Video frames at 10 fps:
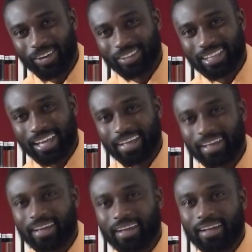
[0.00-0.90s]
You know, it's like
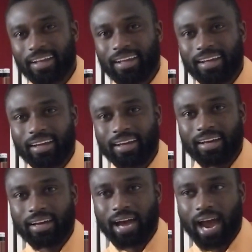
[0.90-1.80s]

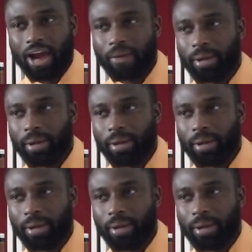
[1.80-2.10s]
I